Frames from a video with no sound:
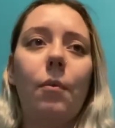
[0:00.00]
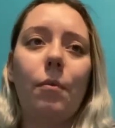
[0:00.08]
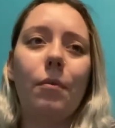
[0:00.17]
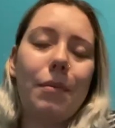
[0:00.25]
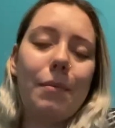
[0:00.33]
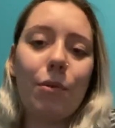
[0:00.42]

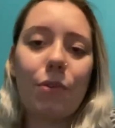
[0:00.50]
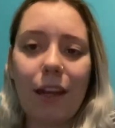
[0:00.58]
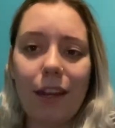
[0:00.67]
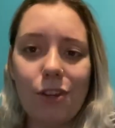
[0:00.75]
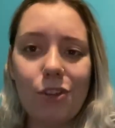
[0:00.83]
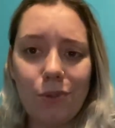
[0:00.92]
we both
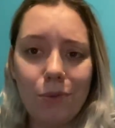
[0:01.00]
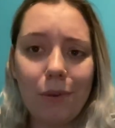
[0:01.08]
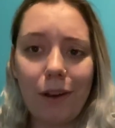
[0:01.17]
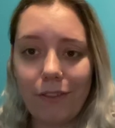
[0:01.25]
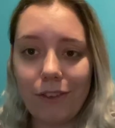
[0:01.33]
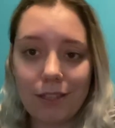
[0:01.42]
kind of knew,
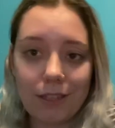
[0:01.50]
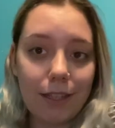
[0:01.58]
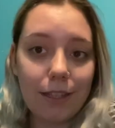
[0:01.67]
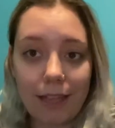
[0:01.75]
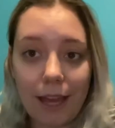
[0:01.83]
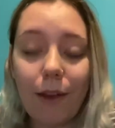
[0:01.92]

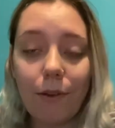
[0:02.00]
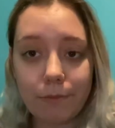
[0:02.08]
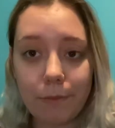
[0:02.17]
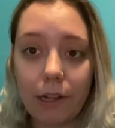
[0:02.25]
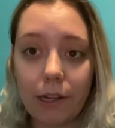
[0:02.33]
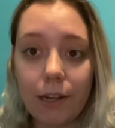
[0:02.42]
obviously, yeah, I was
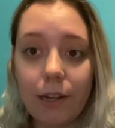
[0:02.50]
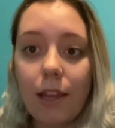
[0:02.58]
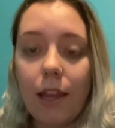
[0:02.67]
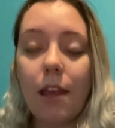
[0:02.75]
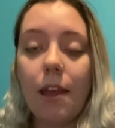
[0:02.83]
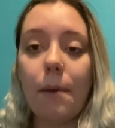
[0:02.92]
pregnant,
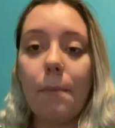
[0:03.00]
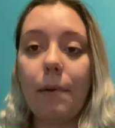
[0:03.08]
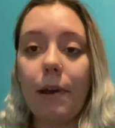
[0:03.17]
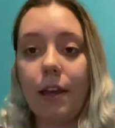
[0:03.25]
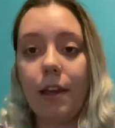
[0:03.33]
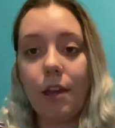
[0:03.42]

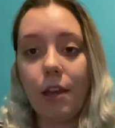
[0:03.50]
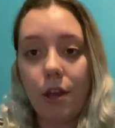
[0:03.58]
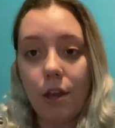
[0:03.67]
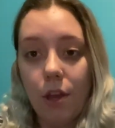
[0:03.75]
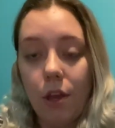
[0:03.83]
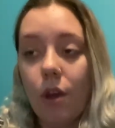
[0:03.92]
but
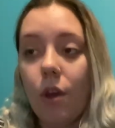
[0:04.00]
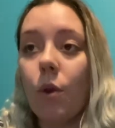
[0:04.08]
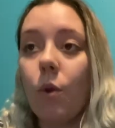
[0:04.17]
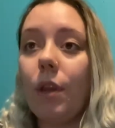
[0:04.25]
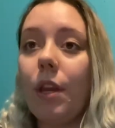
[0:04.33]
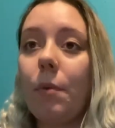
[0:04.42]

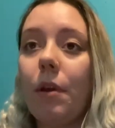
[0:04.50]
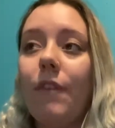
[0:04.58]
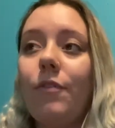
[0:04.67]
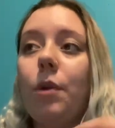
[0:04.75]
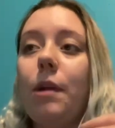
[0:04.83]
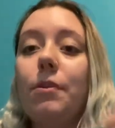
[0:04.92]
we didn't want to have
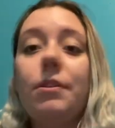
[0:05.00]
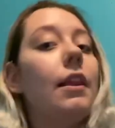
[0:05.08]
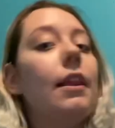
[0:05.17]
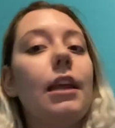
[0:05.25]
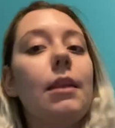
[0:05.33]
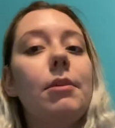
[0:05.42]
to worry about
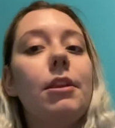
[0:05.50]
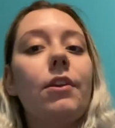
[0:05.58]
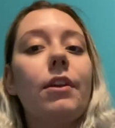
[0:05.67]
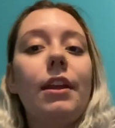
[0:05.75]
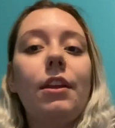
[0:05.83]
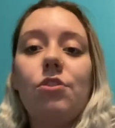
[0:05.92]
telling anybody or
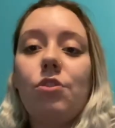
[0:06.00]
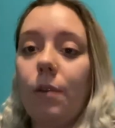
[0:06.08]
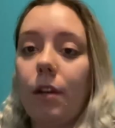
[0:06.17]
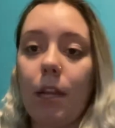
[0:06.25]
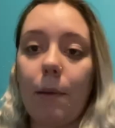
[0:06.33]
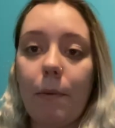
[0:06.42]
getting too
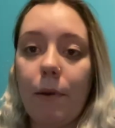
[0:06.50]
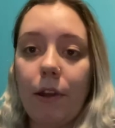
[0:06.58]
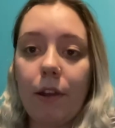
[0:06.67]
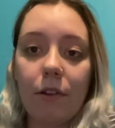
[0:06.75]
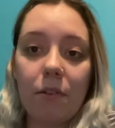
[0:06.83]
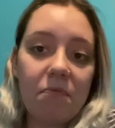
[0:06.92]
worked up about it
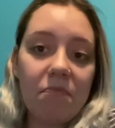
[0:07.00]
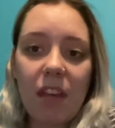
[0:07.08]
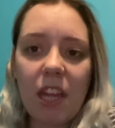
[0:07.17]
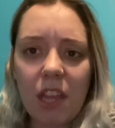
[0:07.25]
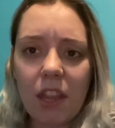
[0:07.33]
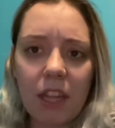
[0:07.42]
or
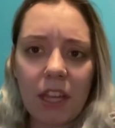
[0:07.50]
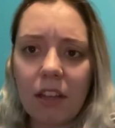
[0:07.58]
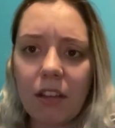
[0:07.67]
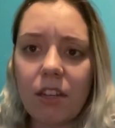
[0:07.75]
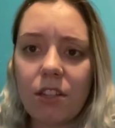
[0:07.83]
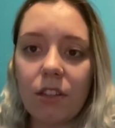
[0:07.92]

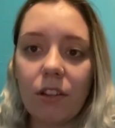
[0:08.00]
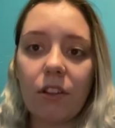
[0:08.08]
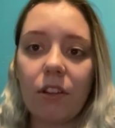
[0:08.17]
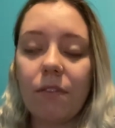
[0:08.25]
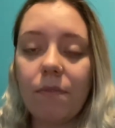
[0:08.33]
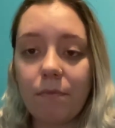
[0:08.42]
anything
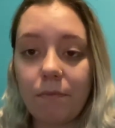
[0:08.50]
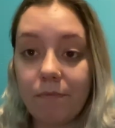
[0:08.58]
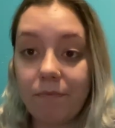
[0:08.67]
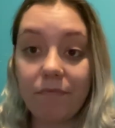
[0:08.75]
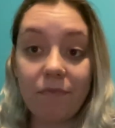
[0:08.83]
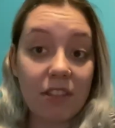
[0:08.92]
until
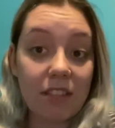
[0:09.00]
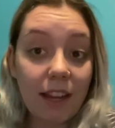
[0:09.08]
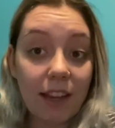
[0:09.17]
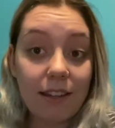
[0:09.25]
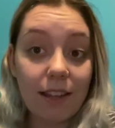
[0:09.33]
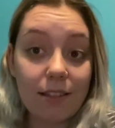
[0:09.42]
the
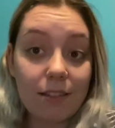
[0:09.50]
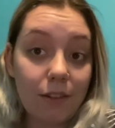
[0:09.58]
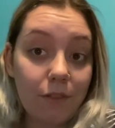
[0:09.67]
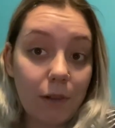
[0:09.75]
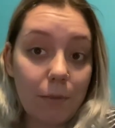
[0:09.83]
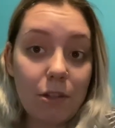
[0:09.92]
second test
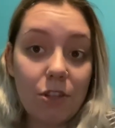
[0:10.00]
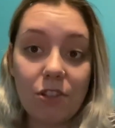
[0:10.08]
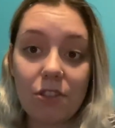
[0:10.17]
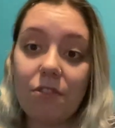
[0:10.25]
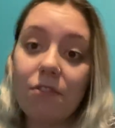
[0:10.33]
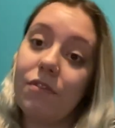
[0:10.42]
confirmed it,
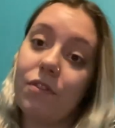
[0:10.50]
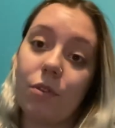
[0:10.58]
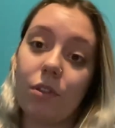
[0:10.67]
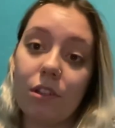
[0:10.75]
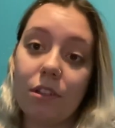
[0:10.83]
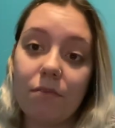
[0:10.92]
just
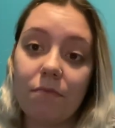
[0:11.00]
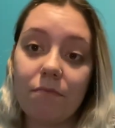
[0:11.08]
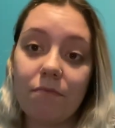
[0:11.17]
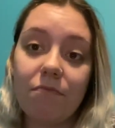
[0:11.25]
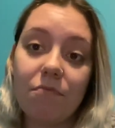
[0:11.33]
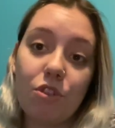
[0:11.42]
for
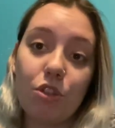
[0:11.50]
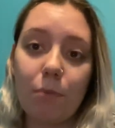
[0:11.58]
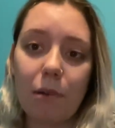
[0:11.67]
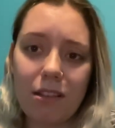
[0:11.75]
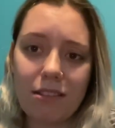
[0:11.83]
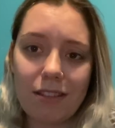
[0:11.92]
2
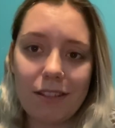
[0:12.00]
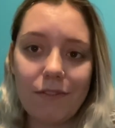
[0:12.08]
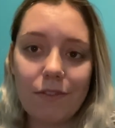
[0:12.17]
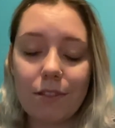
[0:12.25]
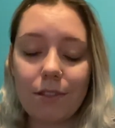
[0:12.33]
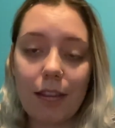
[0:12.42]

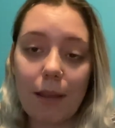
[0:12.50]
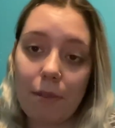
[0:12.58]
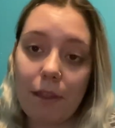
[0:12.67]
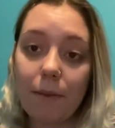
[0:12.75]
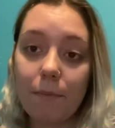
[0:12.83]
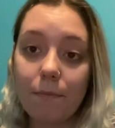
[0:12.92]
positives type thing.